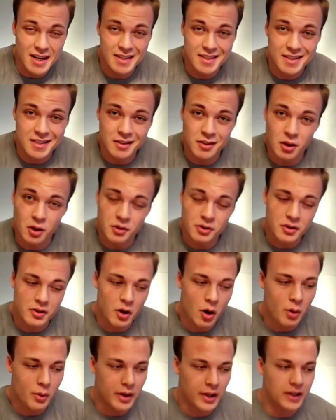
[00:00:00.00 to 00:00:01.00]
is not
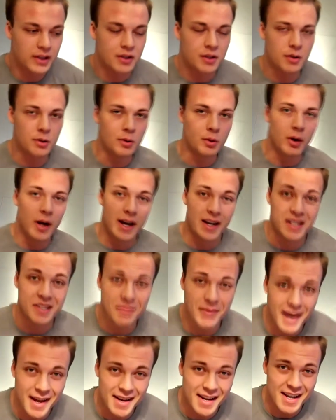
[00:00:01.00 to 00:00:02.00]
going to
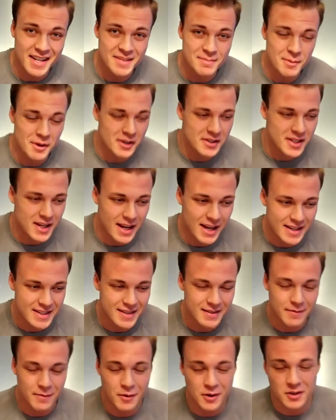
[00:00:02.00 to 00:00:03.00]
expand as much as
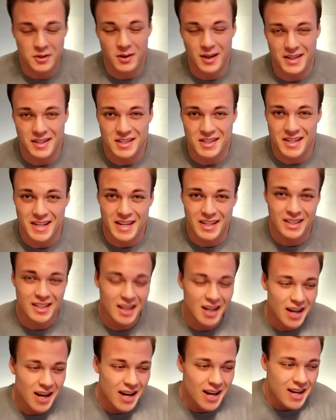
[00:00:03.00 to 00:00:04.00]
the first collection did,
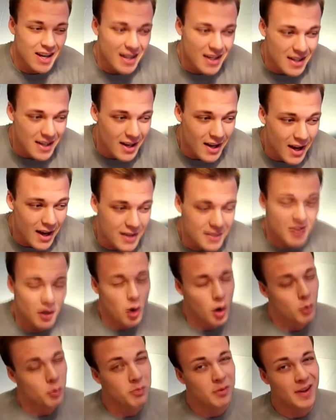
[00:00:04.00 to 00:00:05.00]
so
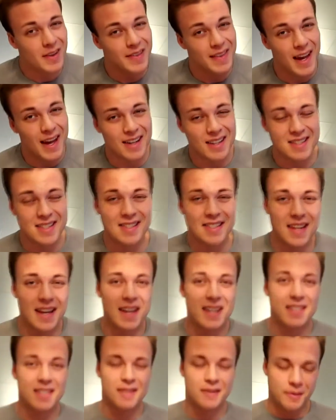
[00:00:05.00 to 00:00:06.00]
hopefully that
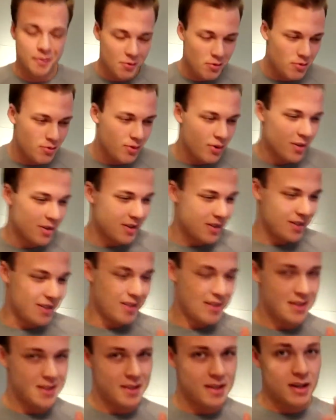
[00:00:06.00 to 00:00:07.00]
stays true.
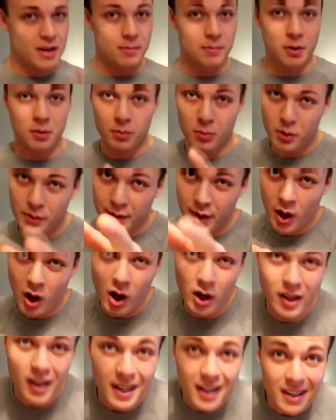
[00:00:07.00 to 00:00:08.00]
But moving
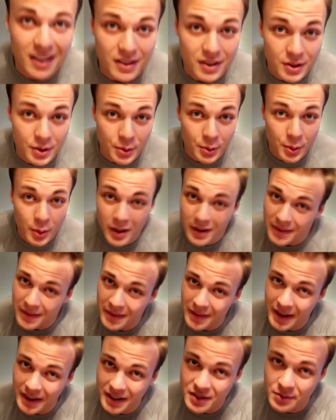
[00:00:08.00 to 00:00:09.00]
on to the
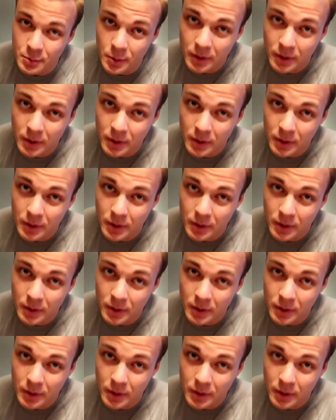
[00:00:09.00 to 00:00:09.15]
next